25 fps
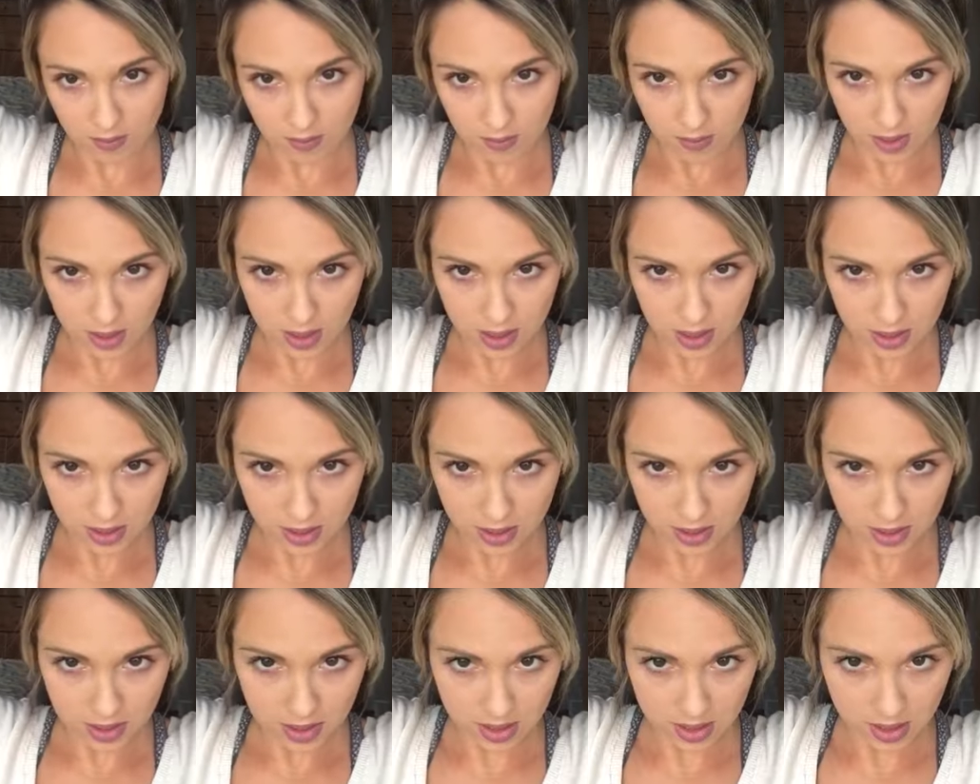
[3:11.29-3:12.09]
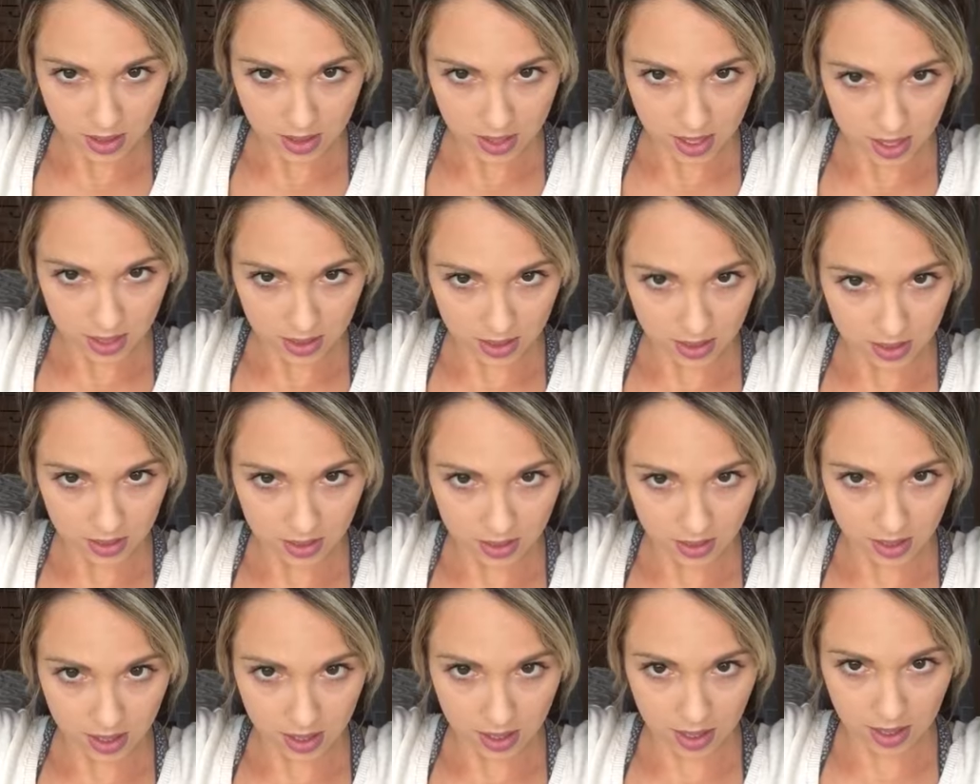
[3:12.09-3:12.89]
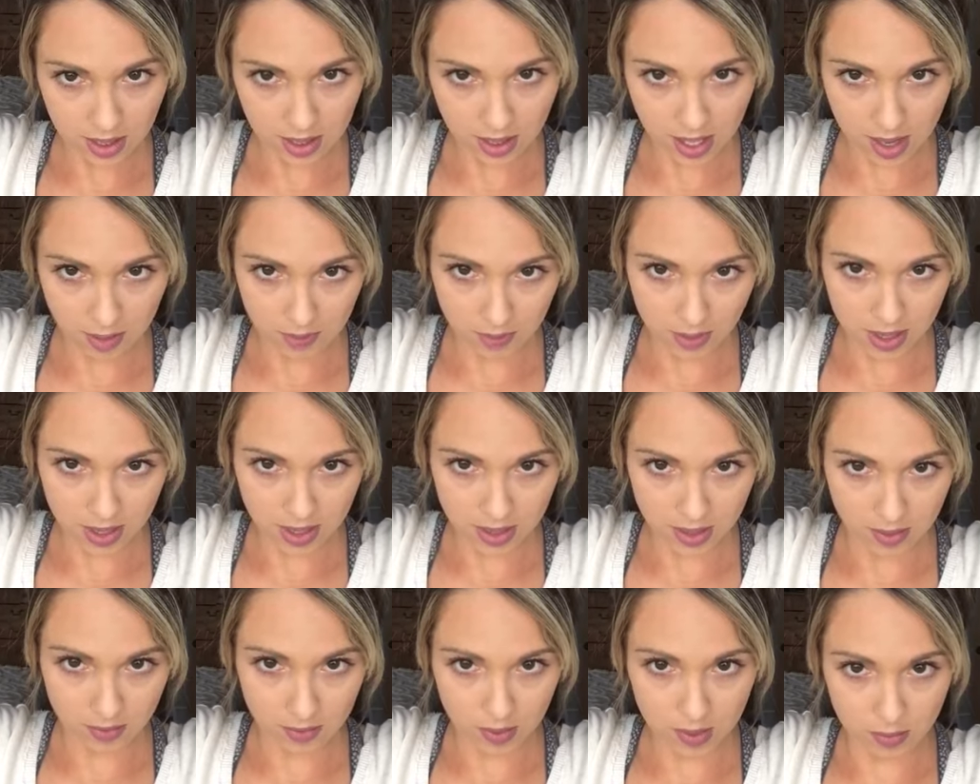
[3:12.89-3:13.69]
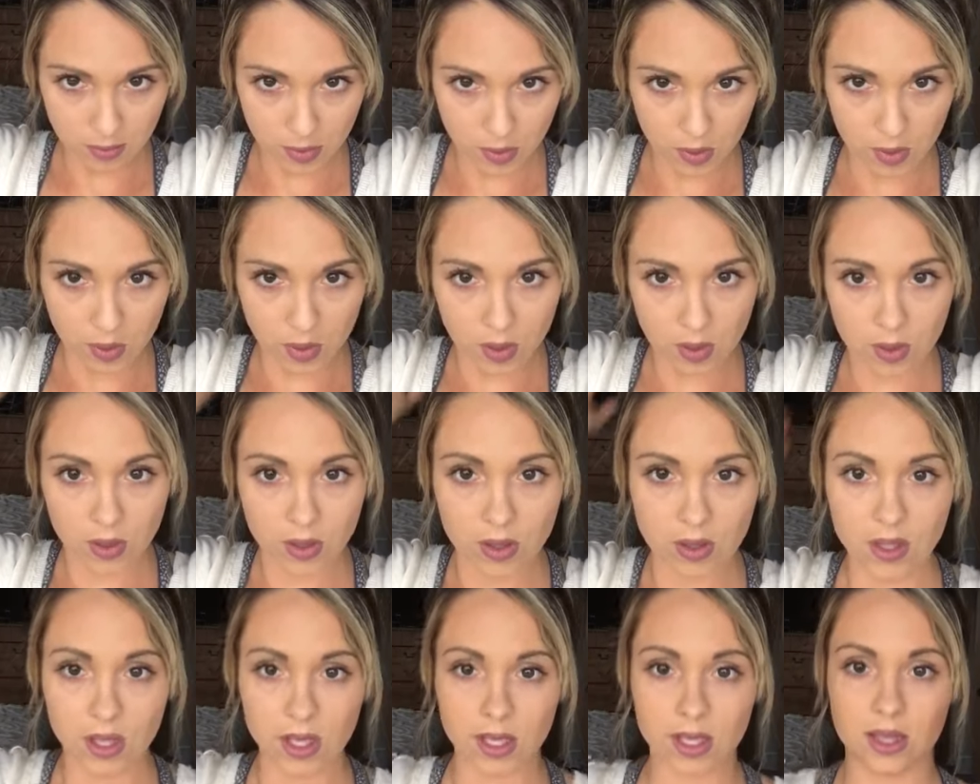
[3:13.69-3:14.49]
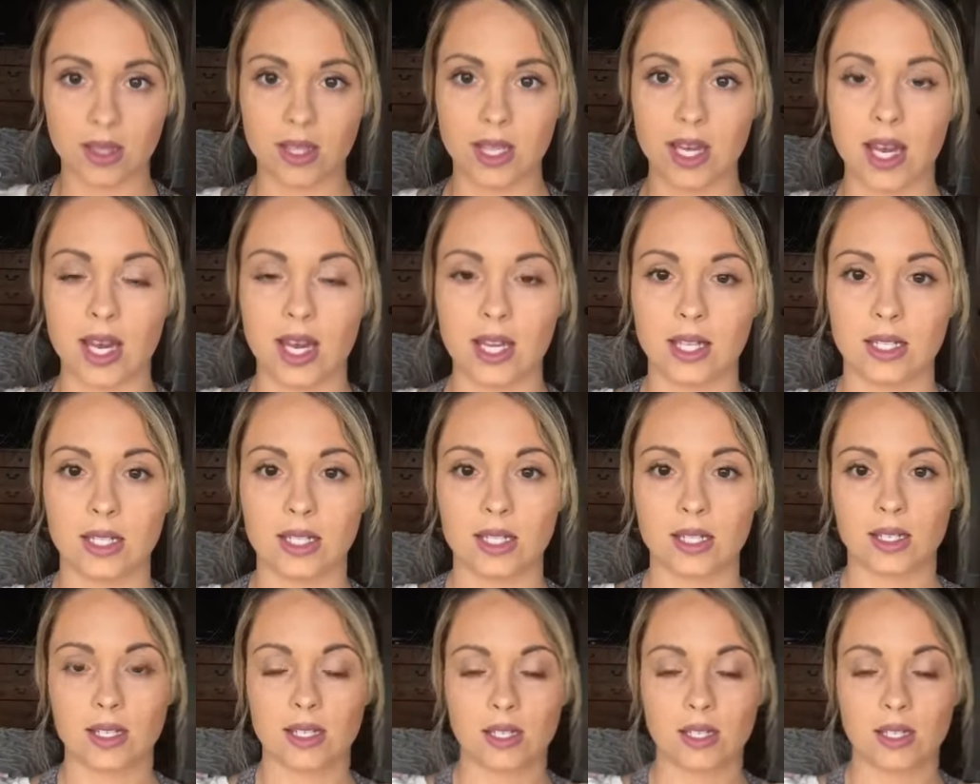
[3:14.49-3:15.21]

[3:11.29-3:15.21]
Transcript: But that piece I'm gonna pull like that.